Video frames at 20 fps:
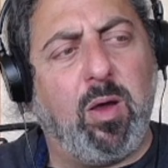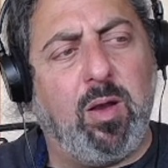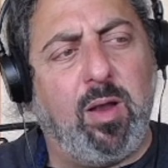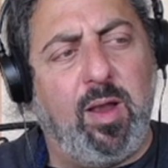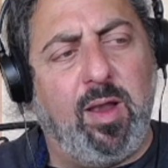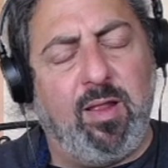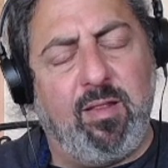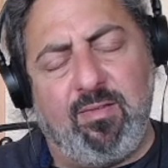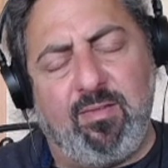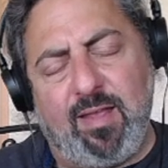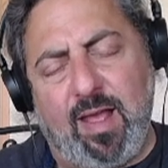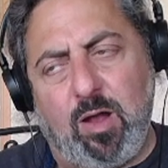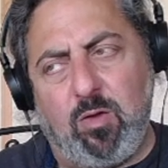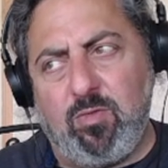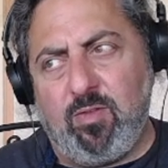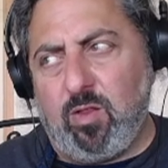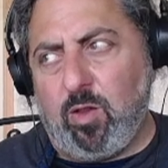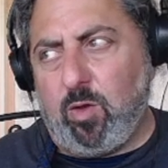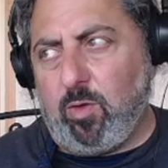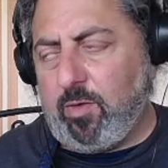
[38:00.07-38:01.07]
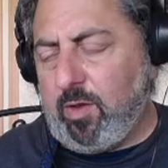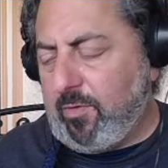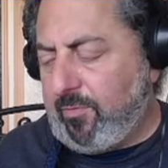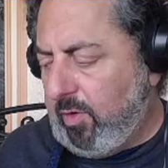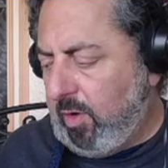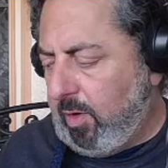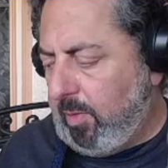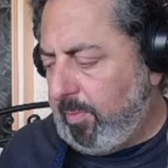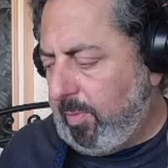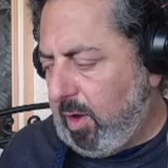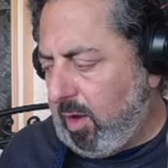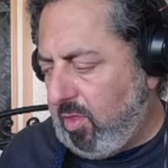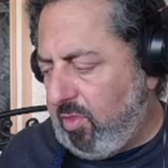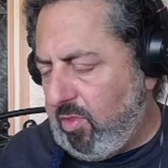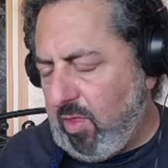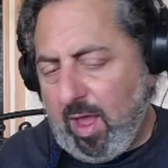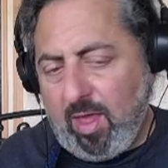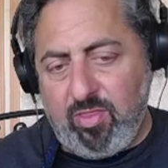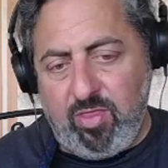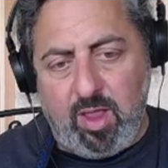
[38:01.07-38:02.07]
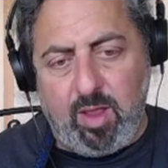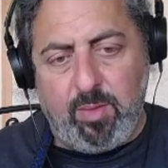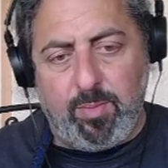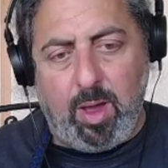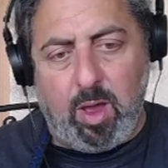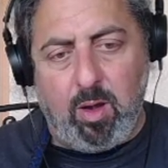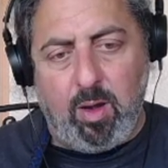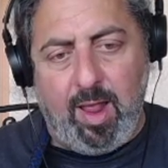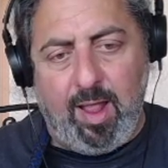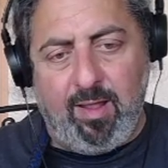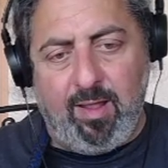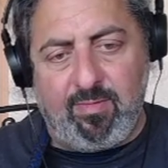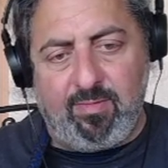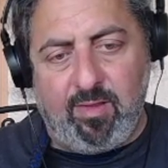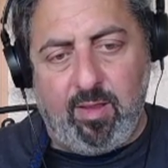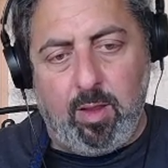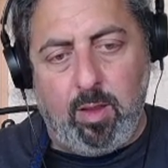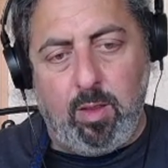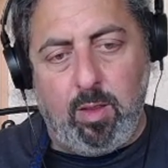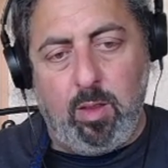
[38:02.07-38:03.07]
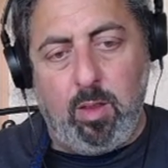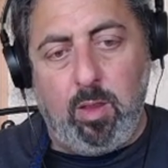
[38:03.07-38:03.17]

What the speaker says: it and it sounds a little different, but I think about it as a.